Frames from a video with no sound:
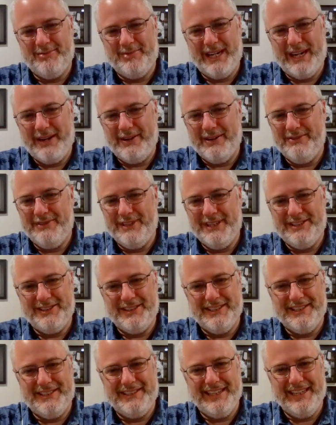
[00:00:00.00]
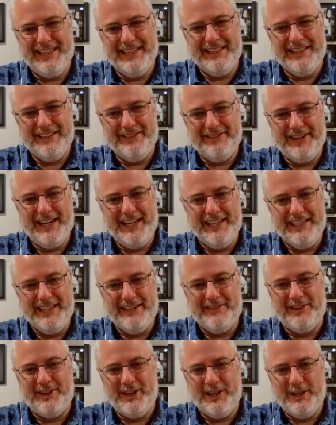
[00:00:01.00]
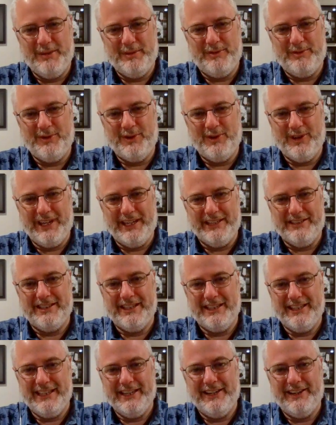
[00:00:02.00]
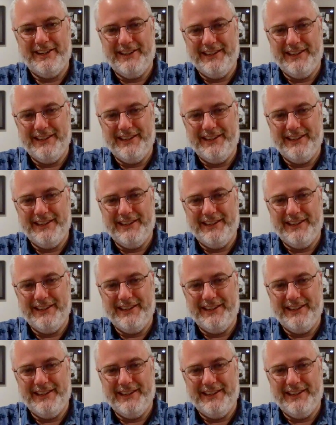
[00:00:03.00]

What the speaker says: but I would venture to say that if I had never heard it before and I suddenly heard